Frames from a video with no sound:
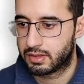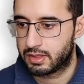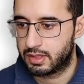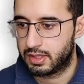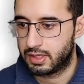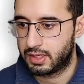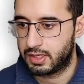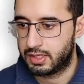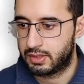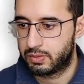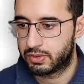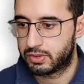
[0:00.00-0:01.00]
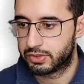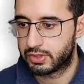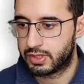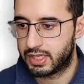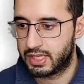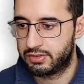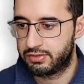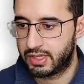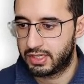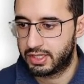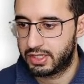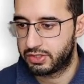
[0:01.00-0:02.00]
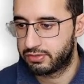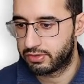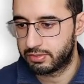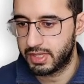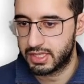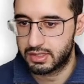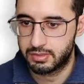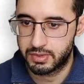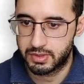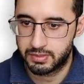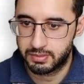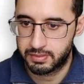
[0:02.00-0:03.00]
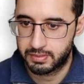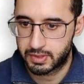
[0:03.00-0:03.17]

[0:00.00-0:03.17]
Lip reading: And we'll also add validation for maximum.